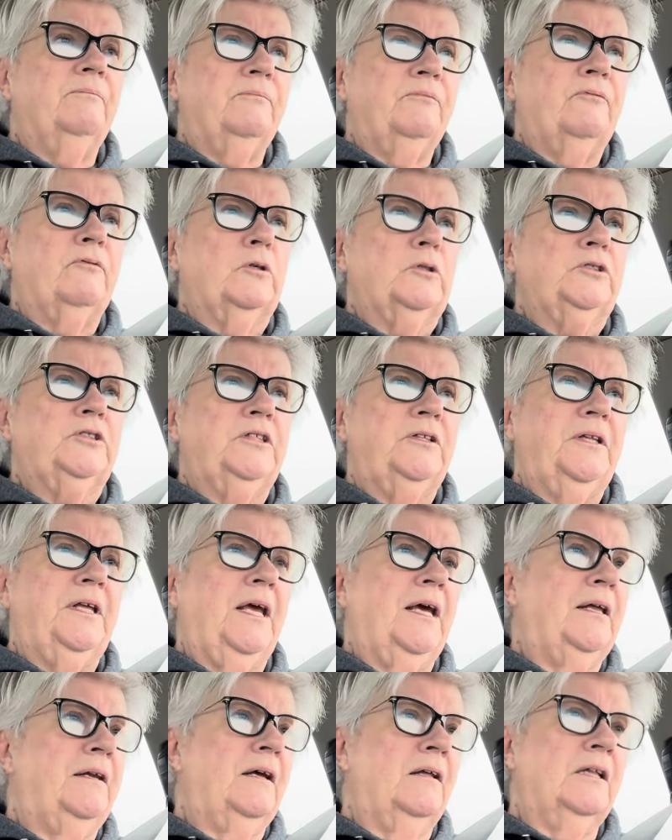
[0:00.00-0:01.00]
first in
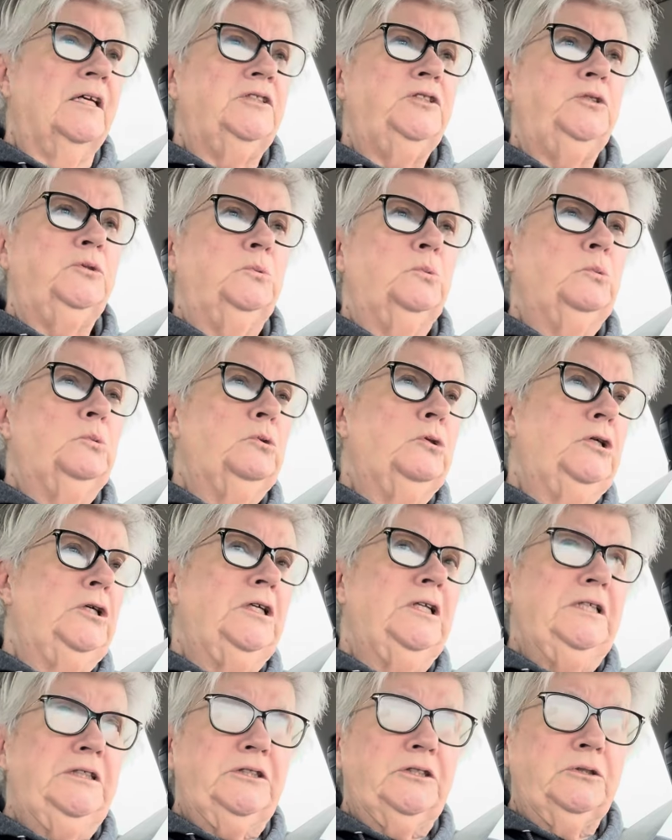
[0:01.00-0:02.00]
the end, unless you
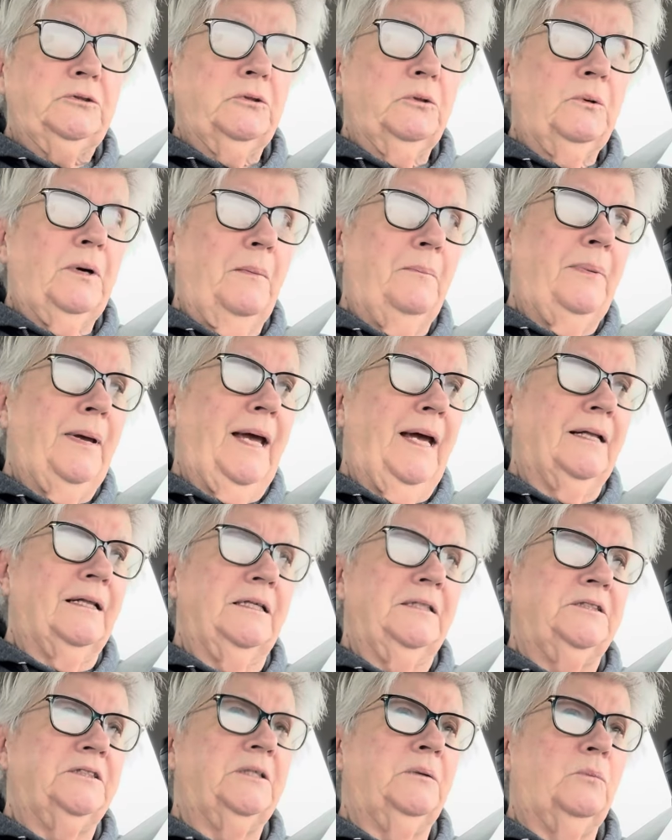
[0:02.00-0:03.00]
really screw up
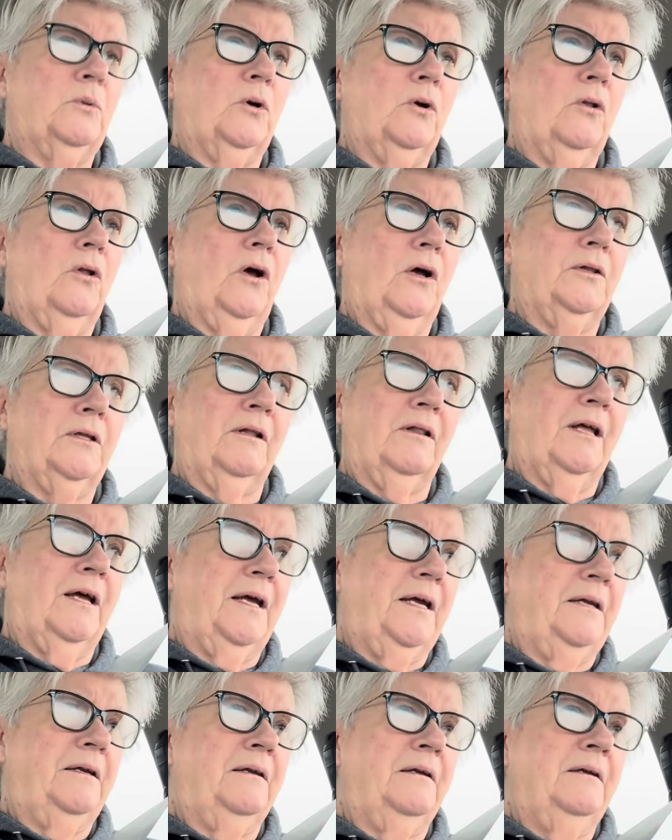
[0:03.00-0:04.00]
badly somewhere along the
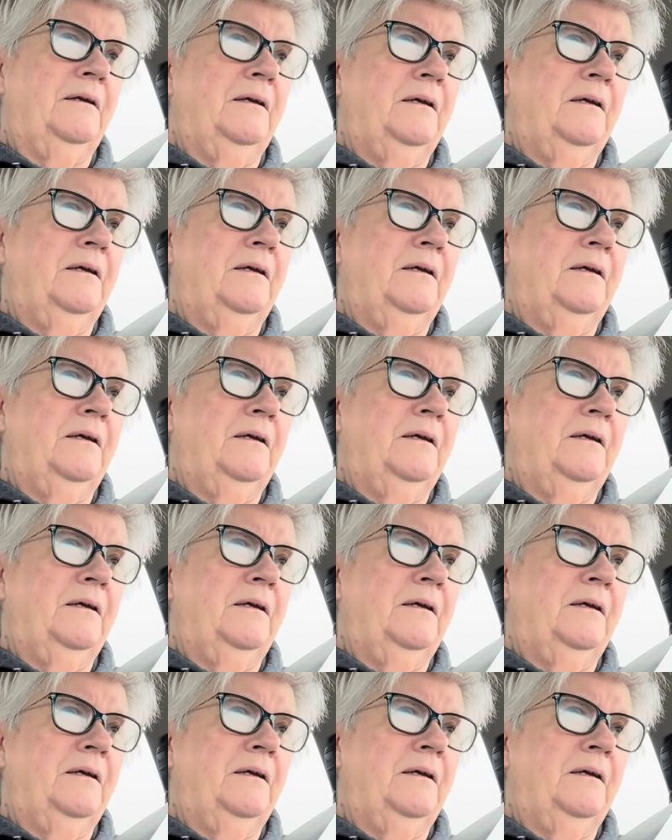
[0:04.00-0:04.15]
line.